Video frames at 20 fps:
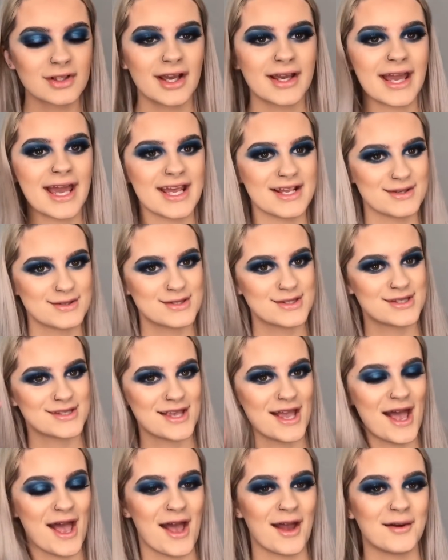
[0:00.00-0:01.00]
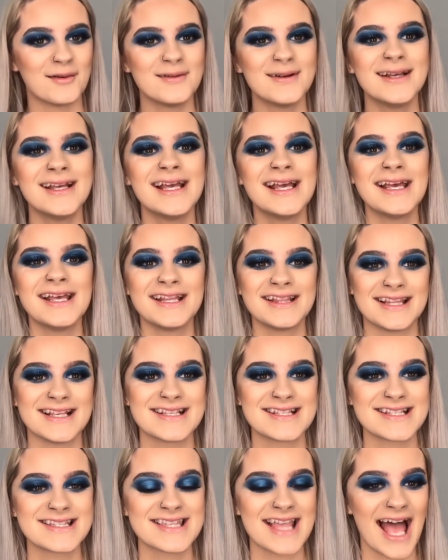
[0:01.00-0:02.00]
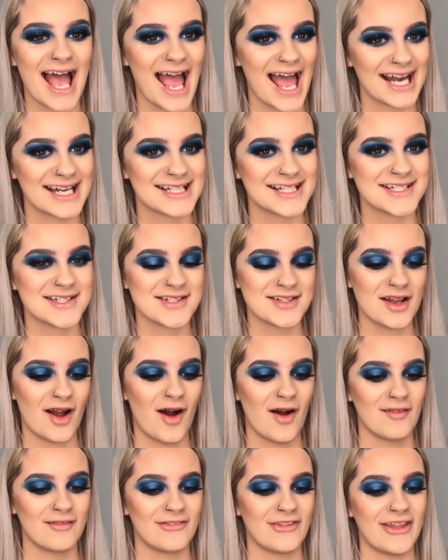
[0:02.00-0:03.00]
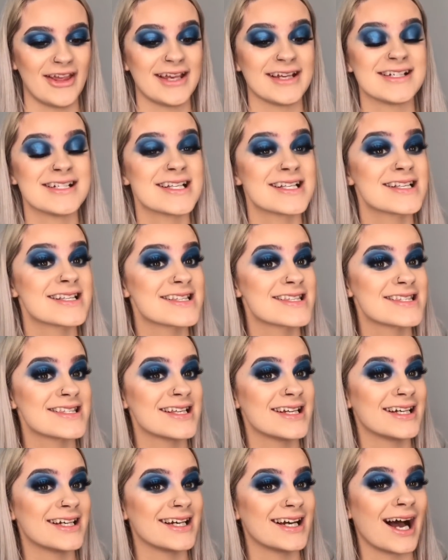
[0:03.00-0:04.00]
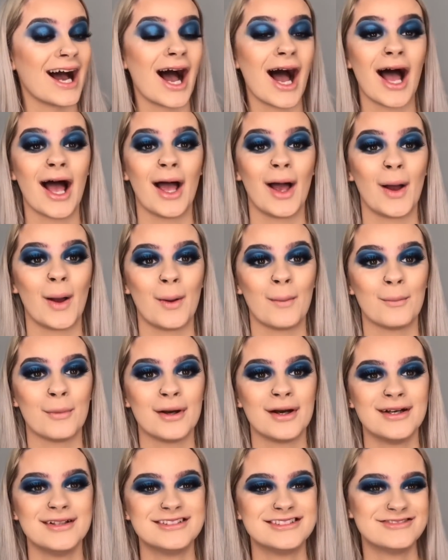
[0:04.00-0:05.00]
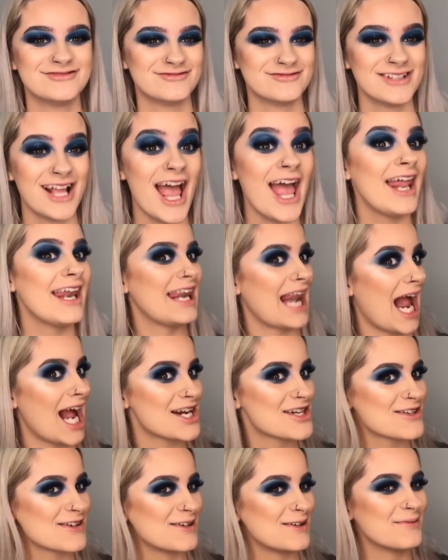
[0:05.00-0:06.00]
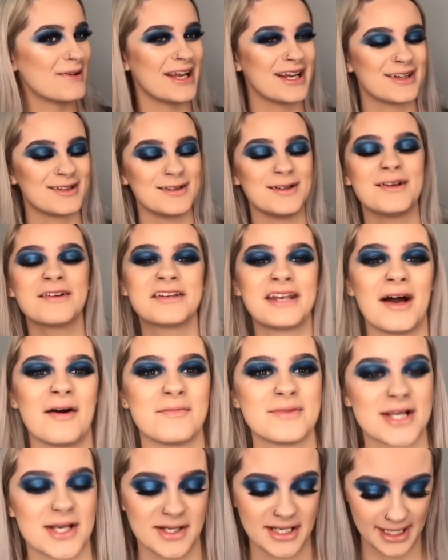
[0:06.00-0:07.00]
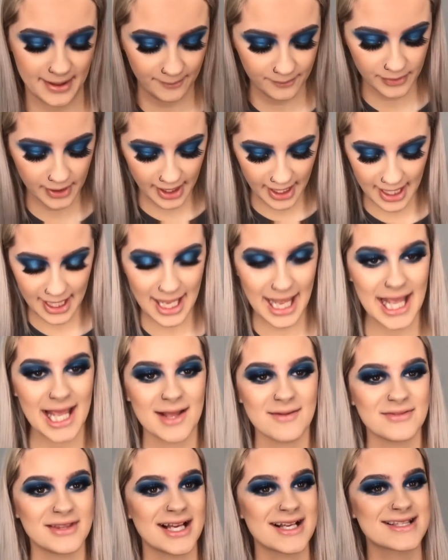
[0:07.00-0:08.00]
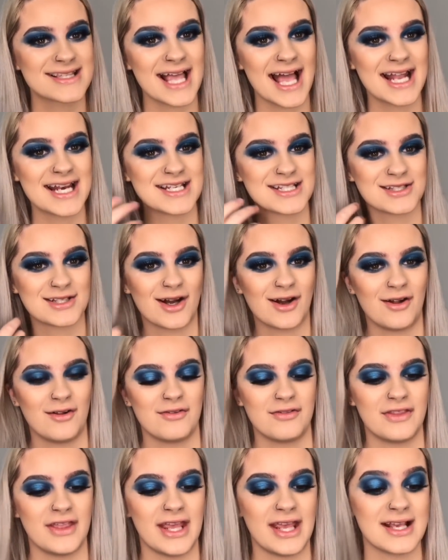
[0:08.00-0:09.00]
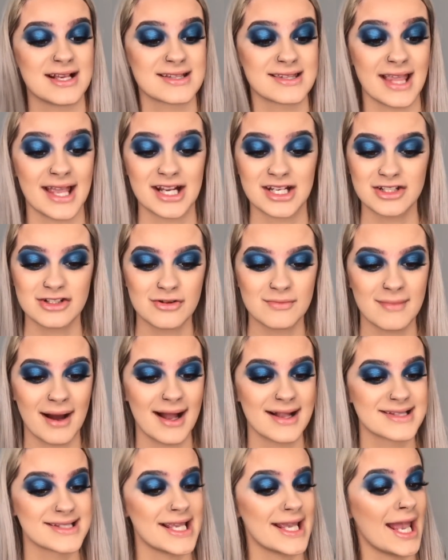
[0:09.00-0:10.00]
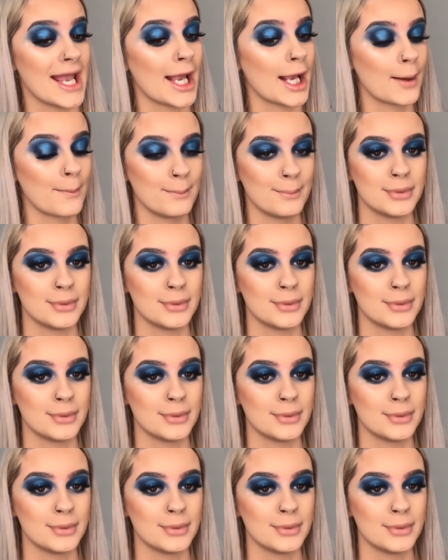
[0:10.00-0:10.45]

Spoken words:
Okay, so this is the end of this natural makeup look. No, I'm joking. That's the end of this like dramatic